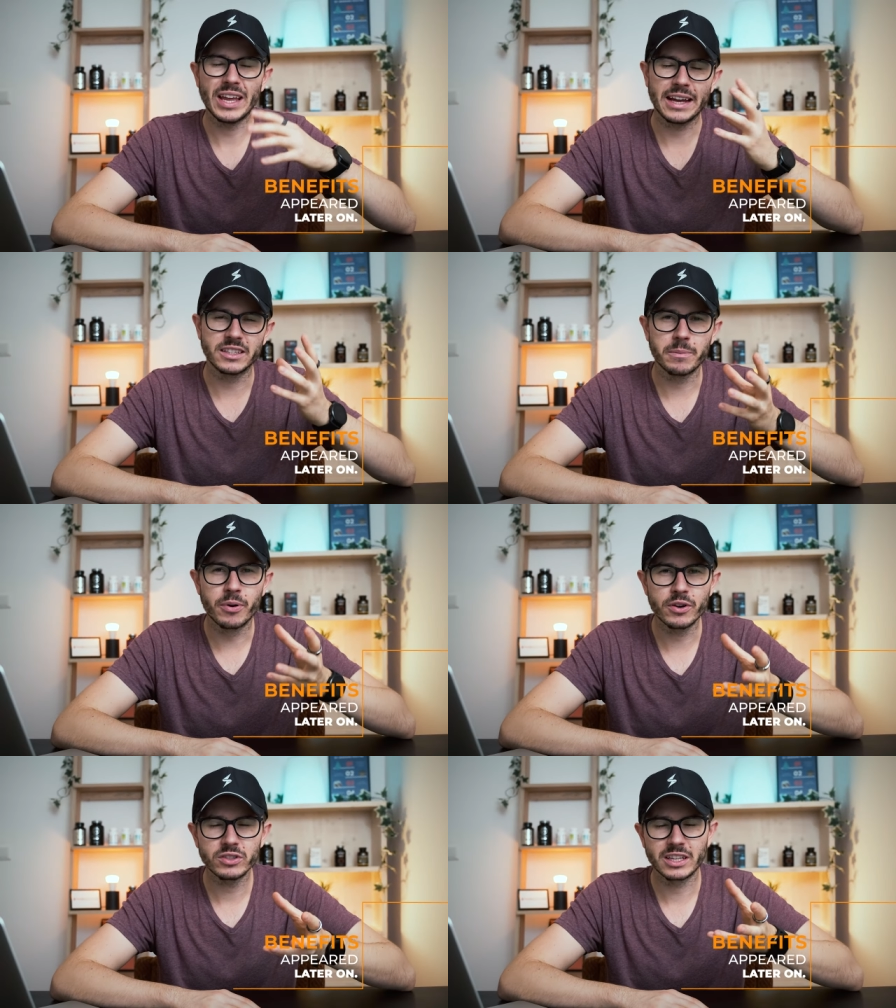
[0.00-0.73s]
yeah, it's a
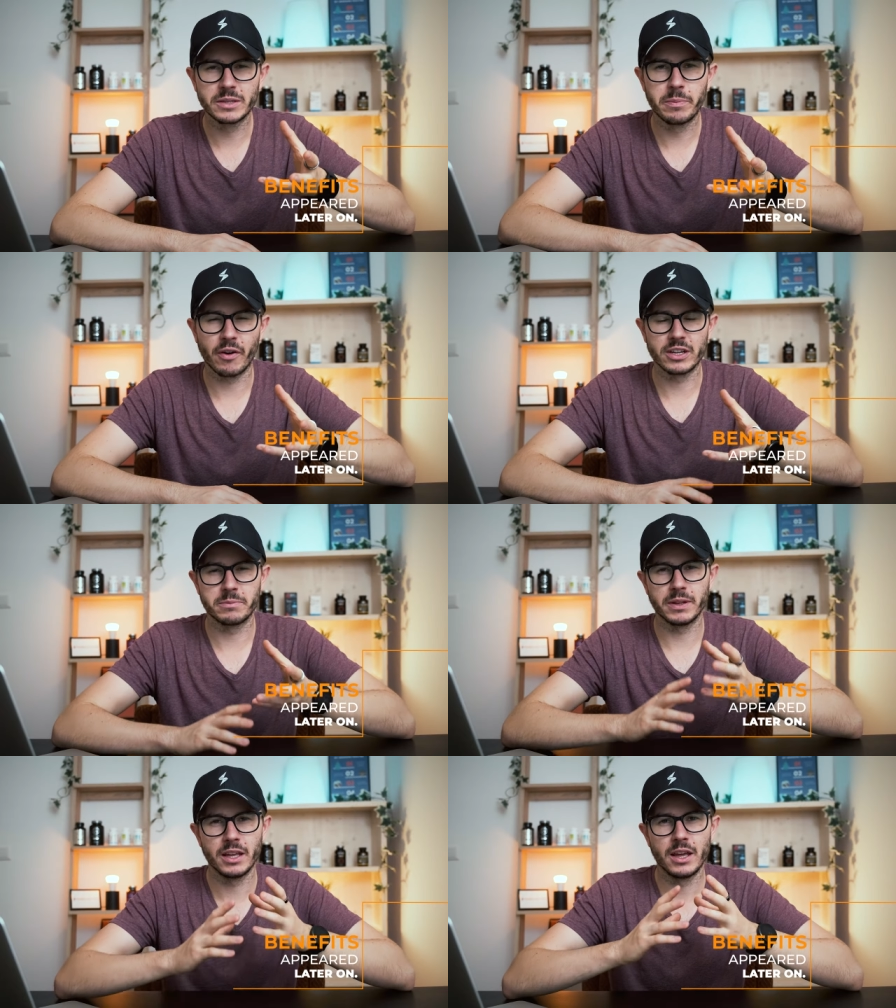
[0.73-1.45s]
personal
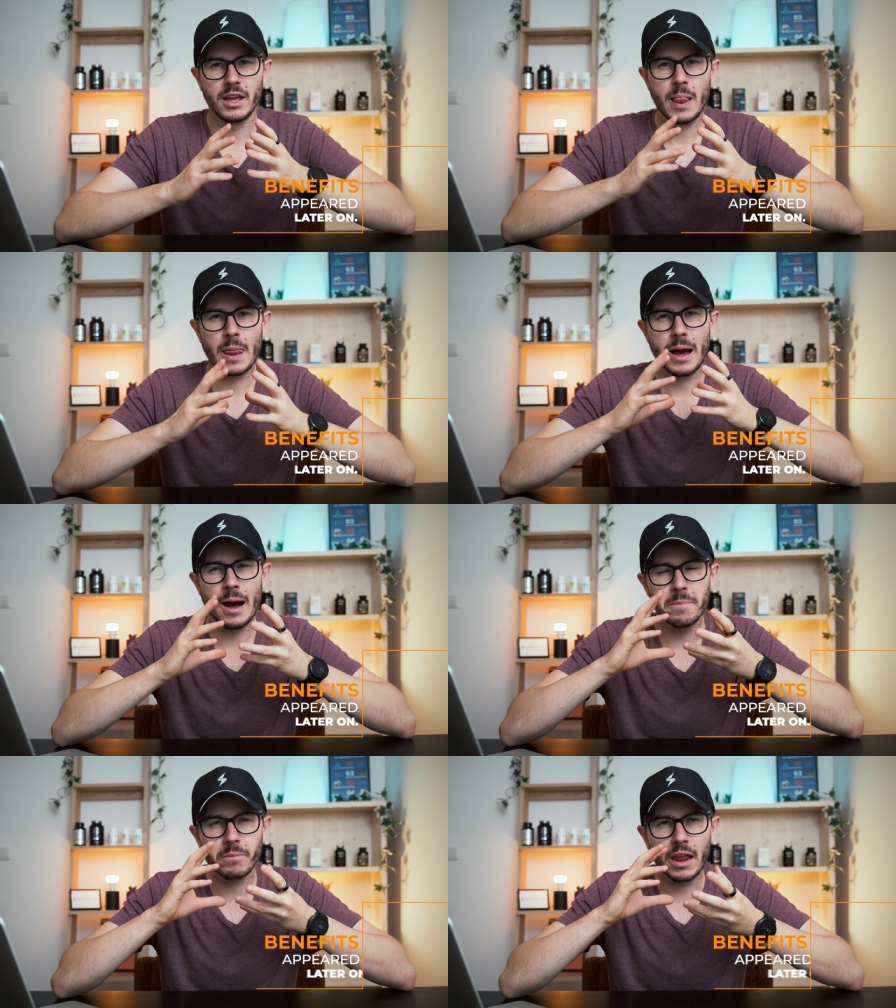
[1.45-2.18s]
experience, but
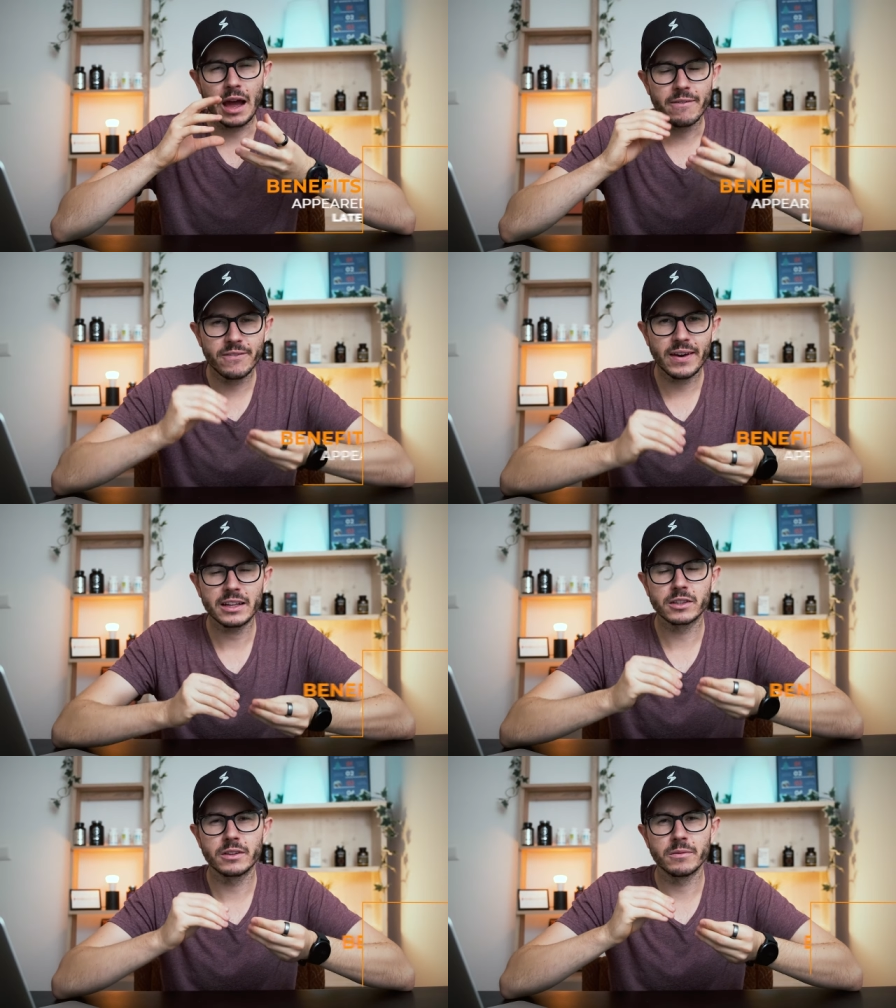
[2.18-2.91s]
I
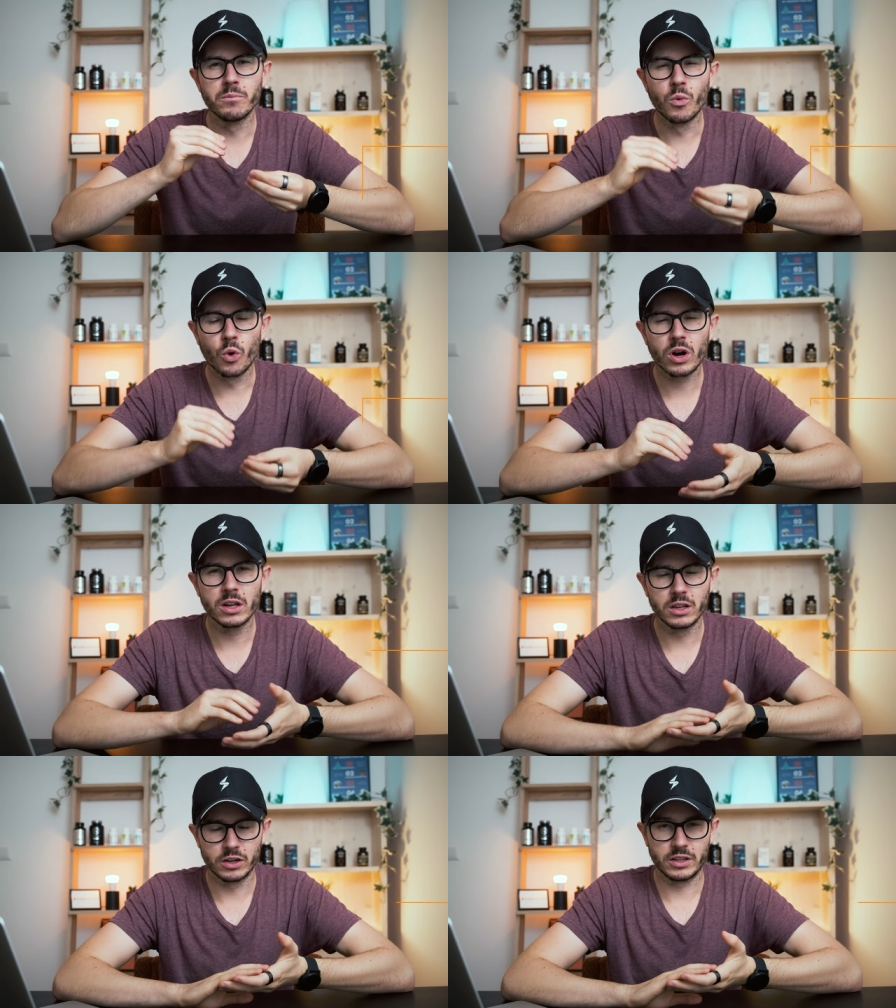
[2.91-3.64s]
felt more
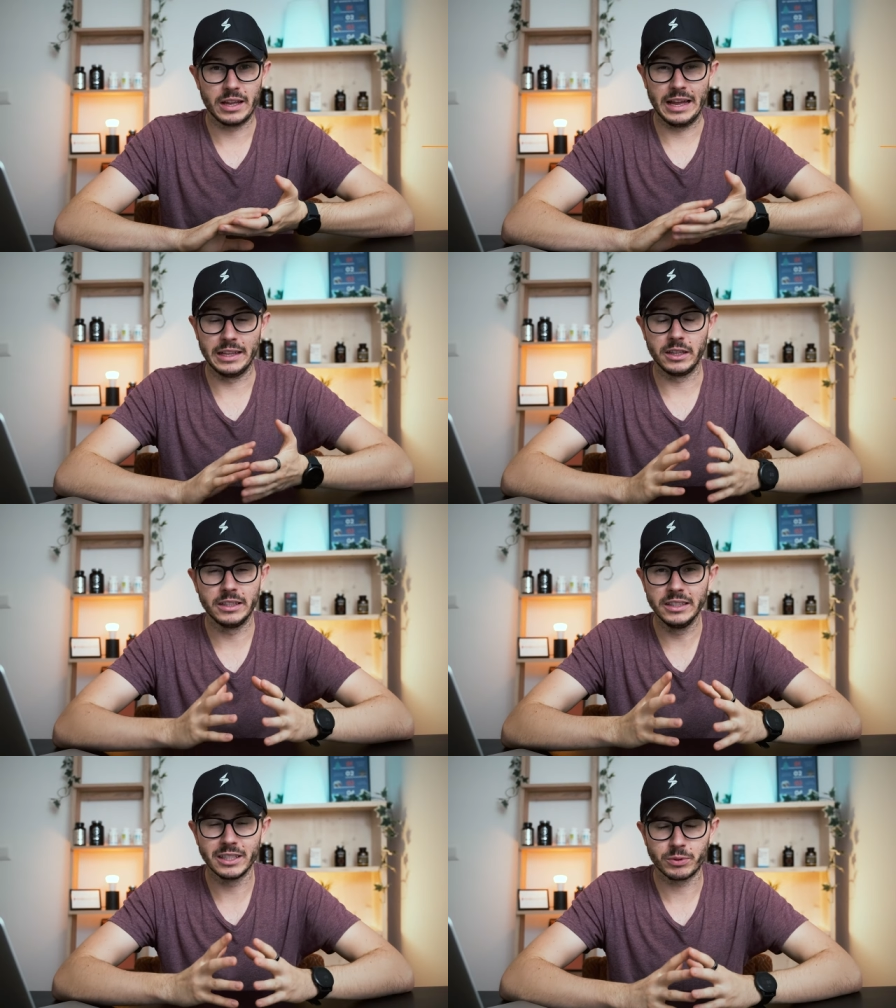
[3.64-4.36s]
alert, at
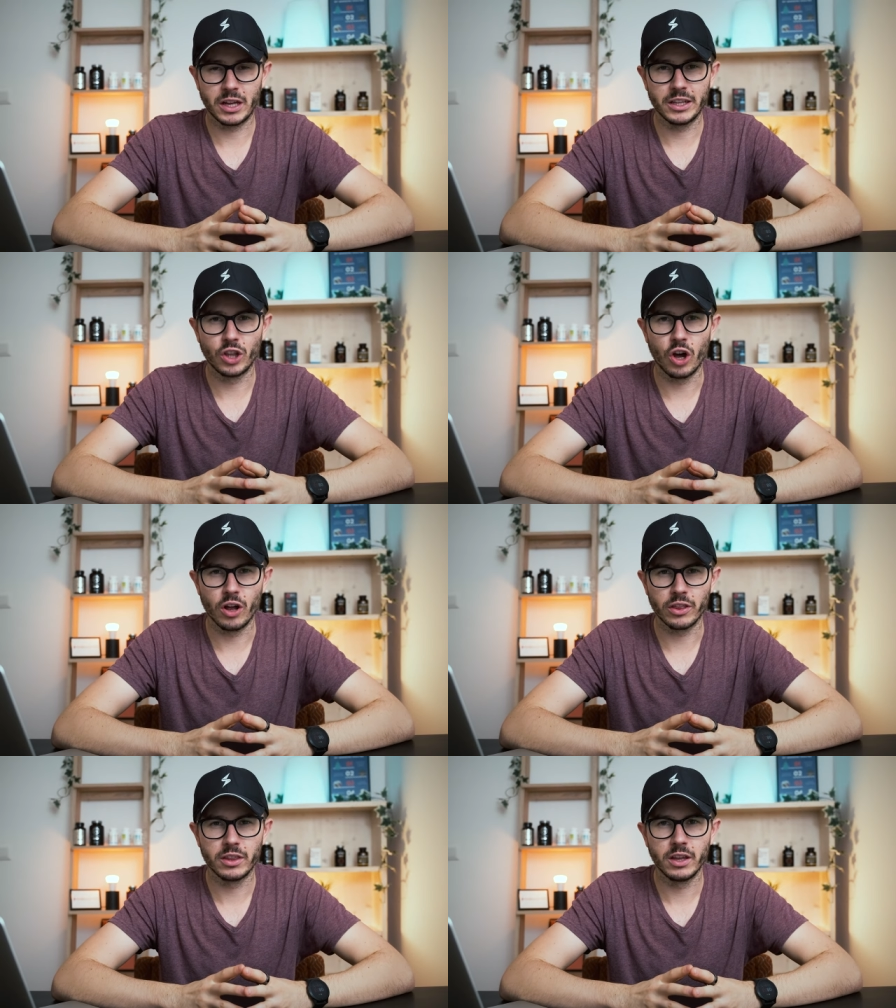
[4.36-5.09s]
least that's what I
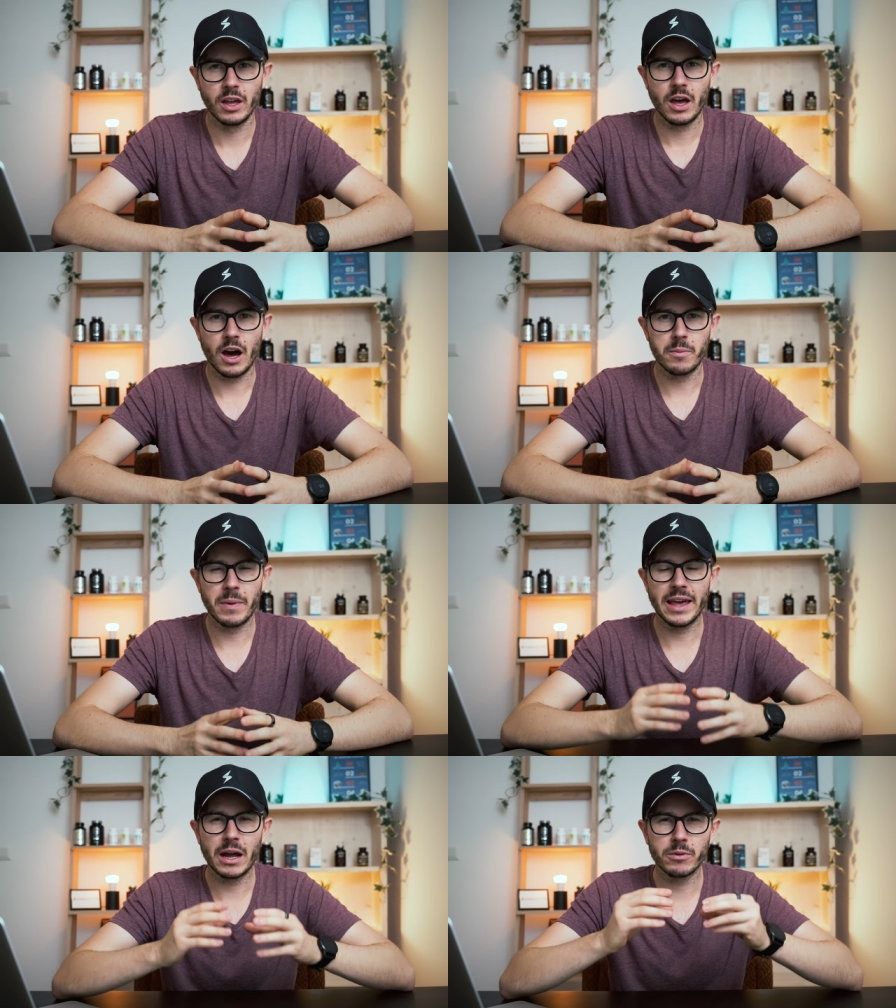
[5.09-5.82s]
thought
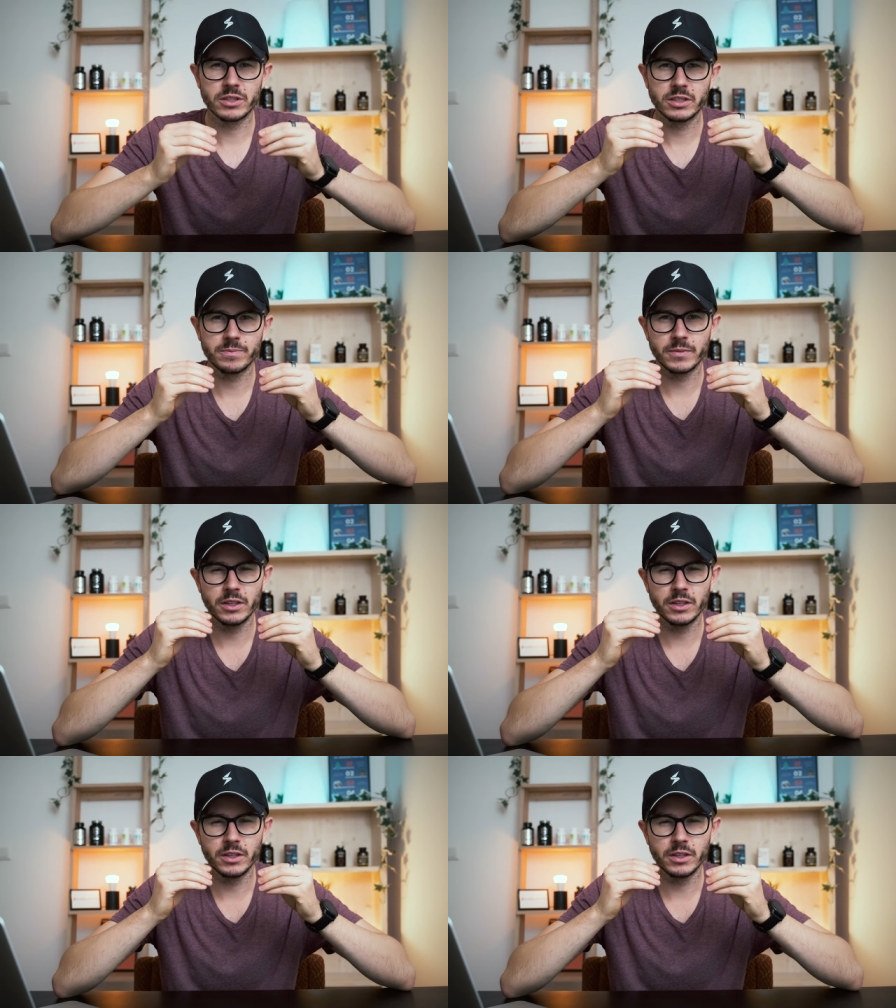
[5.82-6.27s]
um, and I was,